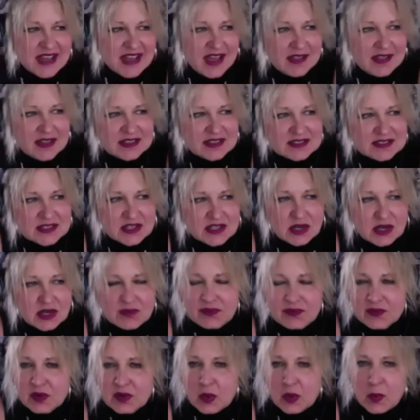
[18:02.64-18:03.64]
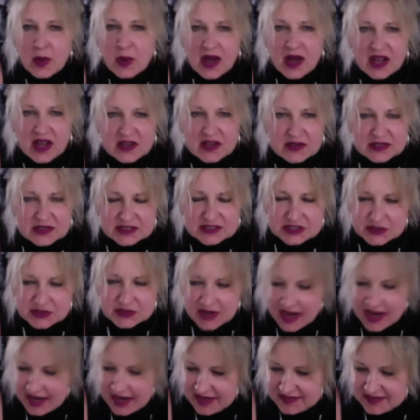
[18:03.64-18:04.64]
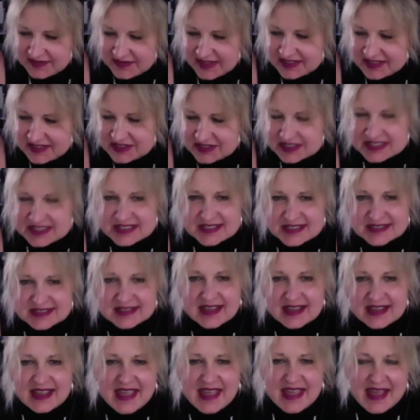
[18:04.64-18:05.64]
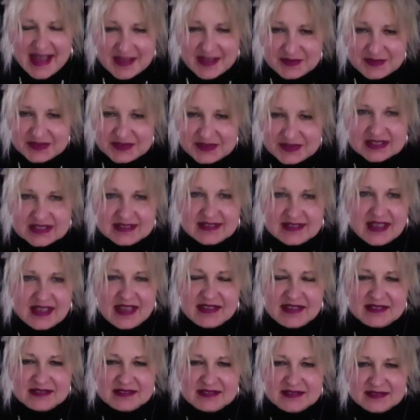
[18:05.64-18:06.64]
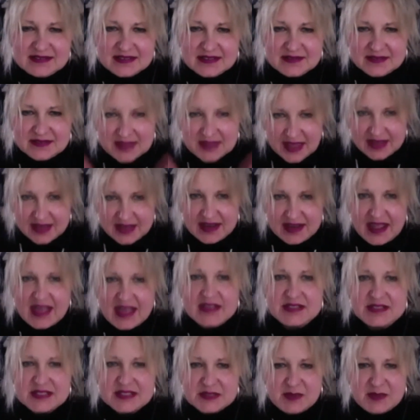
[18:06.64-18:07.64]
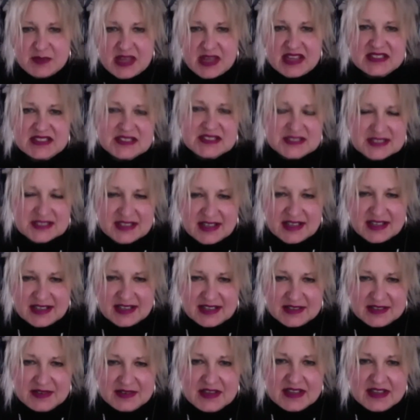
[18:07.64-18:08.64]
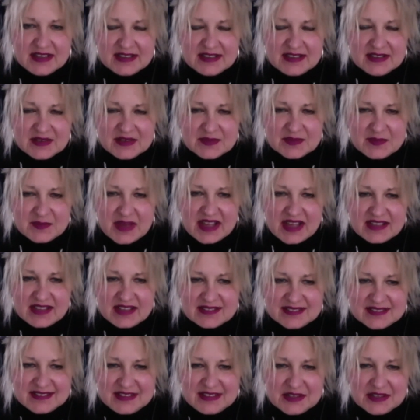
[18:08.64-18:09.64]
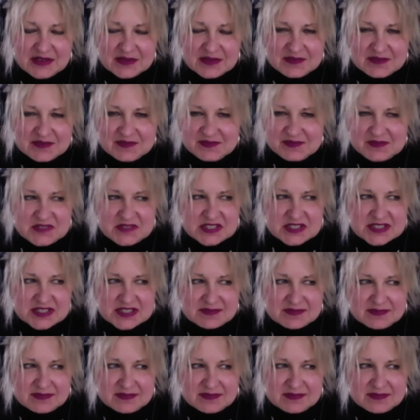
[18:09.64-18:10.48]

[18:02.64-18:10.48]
like to go for a walk or a drive. I just I have to get that headspace uh, by you know just you